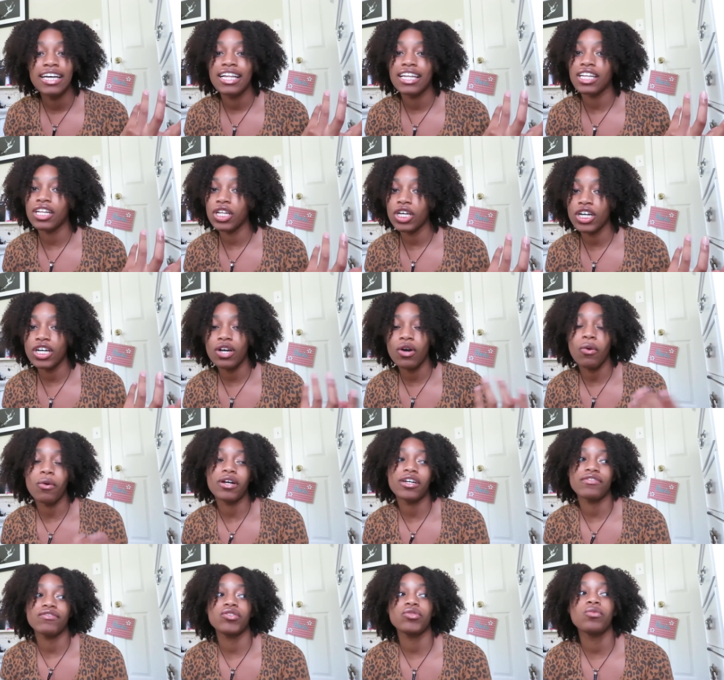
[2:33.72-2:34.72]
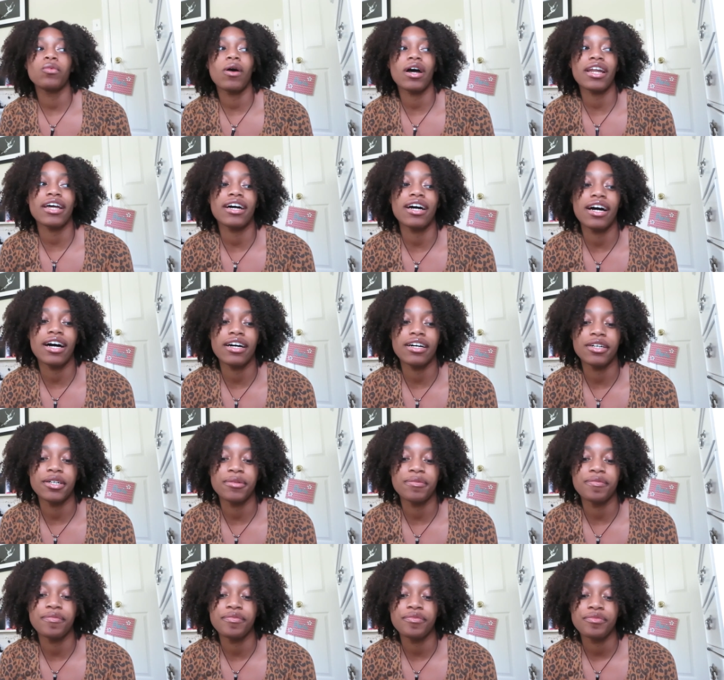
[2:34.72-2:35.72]
look, or if you want to
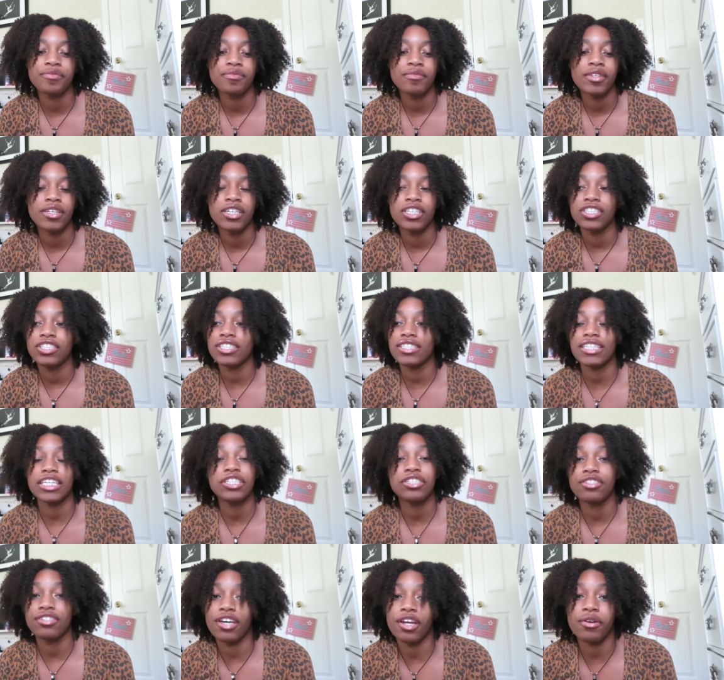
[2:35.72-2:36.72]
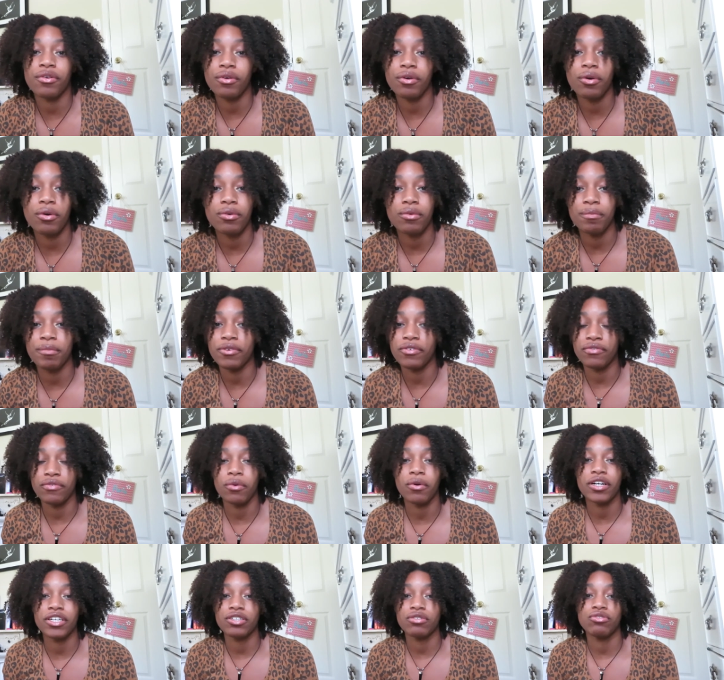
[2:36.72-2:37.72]
just in general
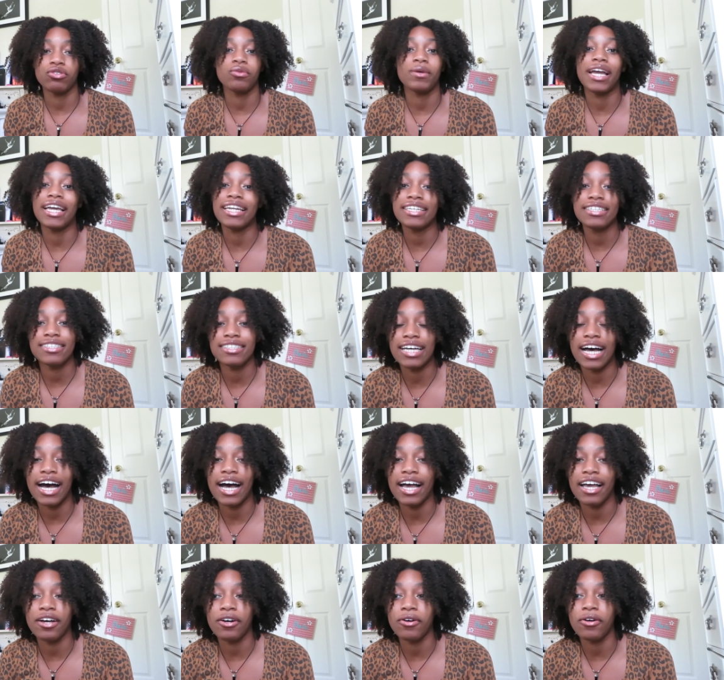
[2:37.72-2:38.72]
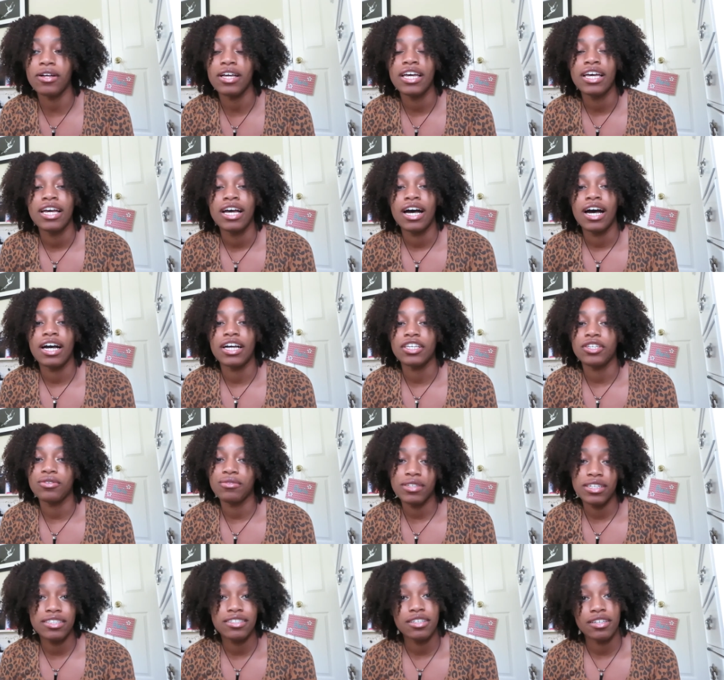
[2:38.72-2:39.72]
before you do any style, you
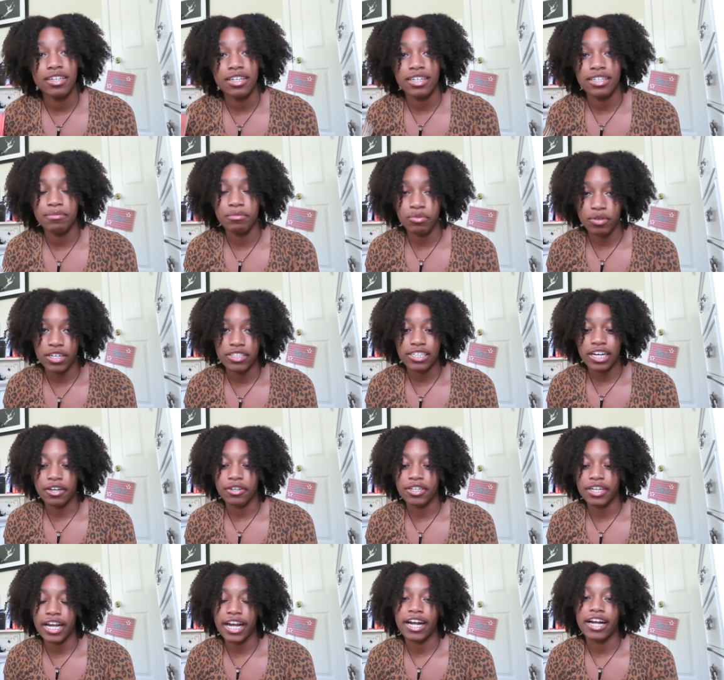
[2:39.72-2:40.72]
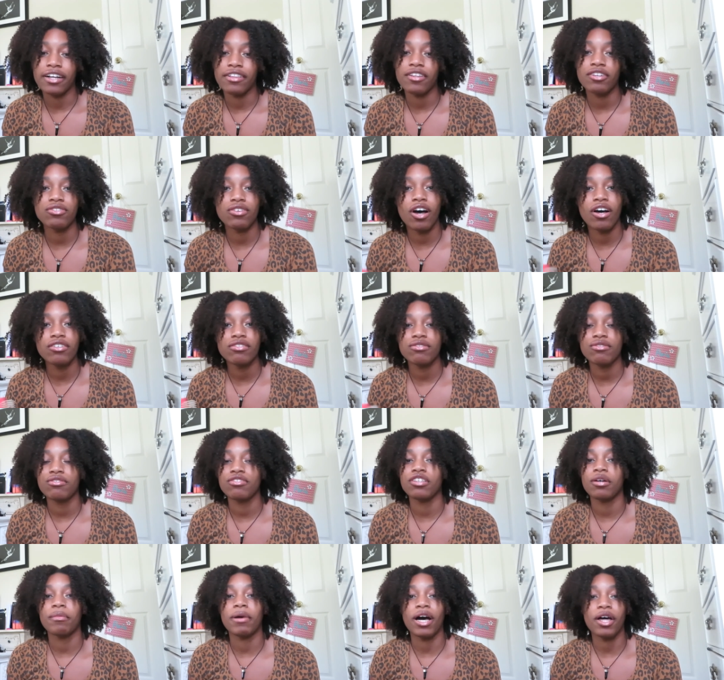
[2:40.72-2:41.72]
need to brush out your hair. There's also
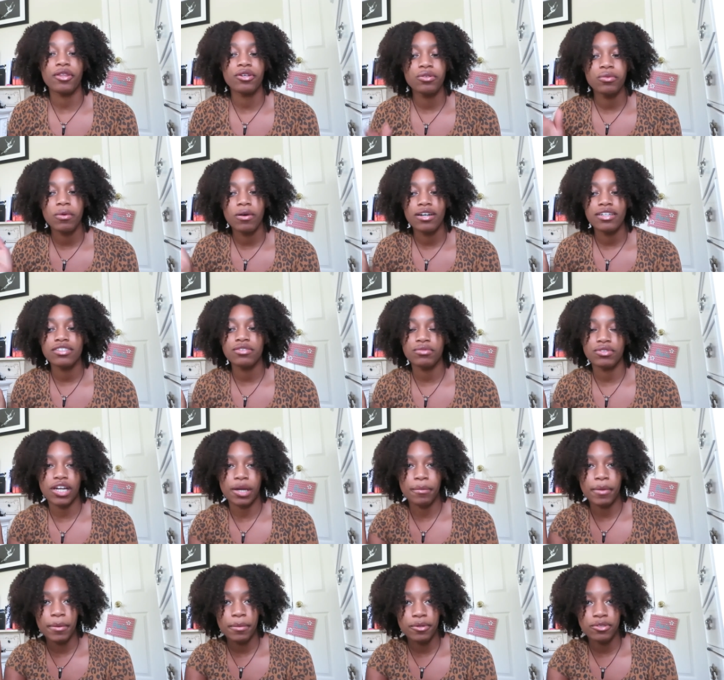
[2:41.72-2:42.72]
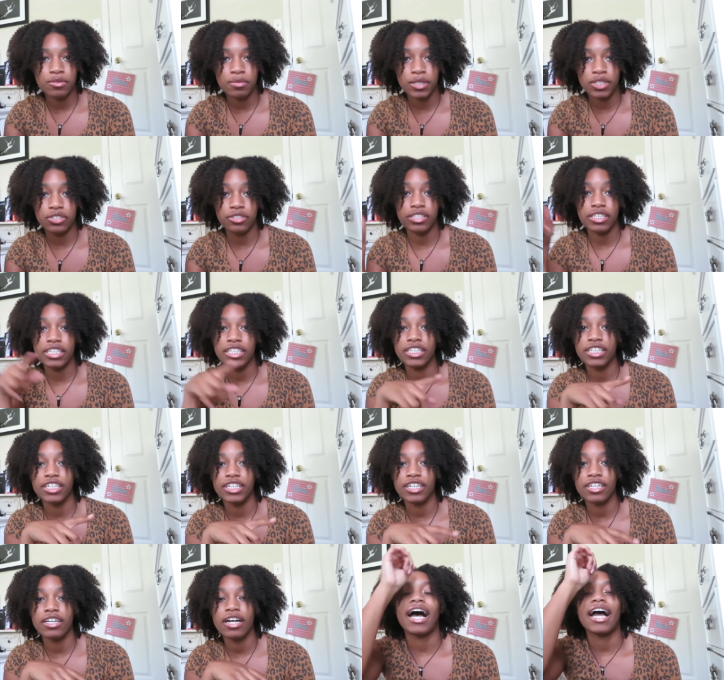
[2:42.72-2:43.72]
some other ones which I may post a picture
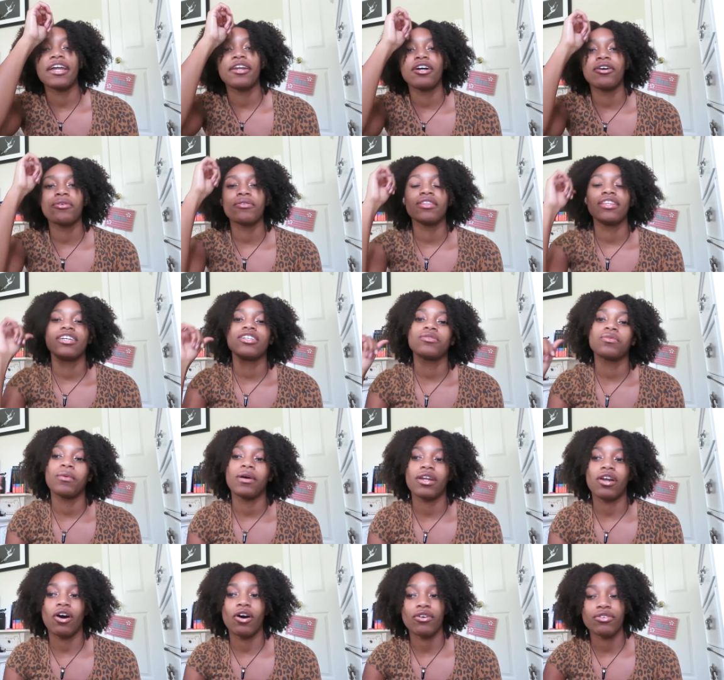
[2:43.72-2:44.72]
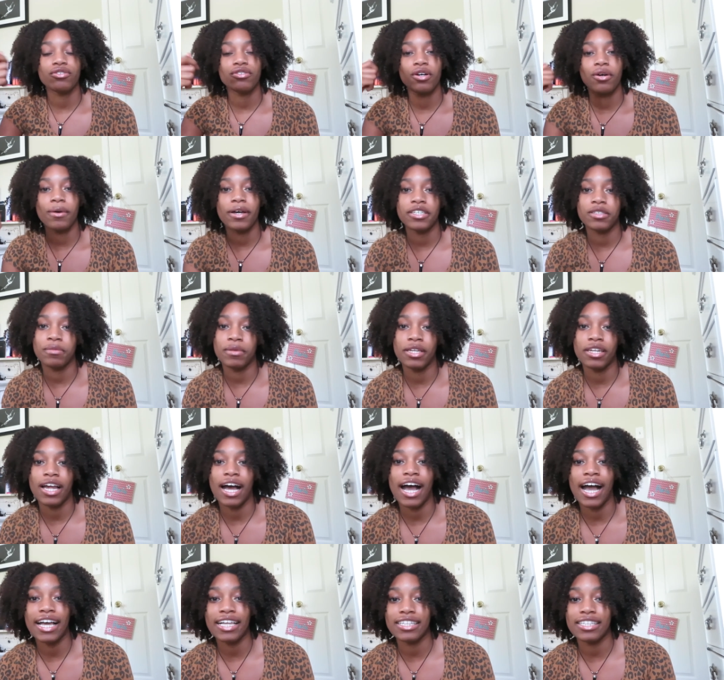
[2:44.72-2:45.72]
here. I know this one also has been
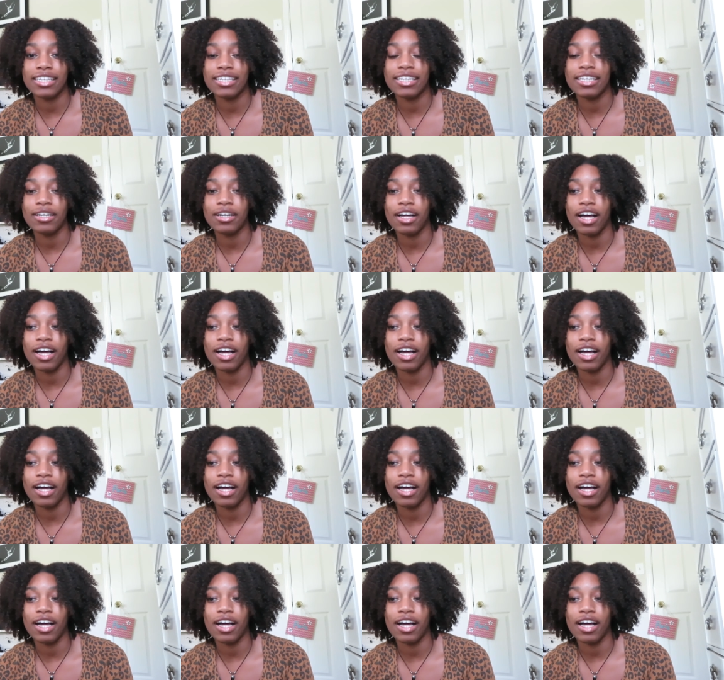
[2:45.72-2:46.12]
highly